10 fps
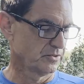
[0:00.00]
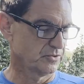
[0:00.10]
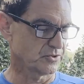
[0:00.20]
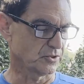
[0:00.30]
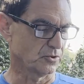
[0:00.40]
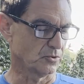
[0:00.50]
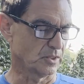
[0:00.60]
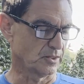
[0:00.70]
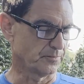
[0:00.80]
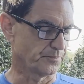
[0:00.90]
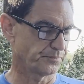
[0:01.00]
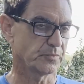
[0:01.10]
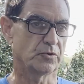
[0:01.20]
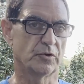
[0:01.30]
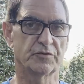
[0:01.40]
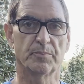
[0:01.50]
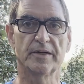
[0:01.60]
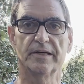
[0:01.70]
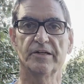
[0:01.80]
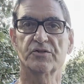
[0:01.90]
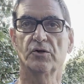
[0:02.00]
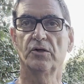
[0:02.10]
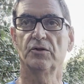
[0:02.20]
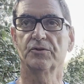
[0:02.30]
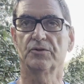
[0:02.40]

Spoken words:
So don't have to bring any soil.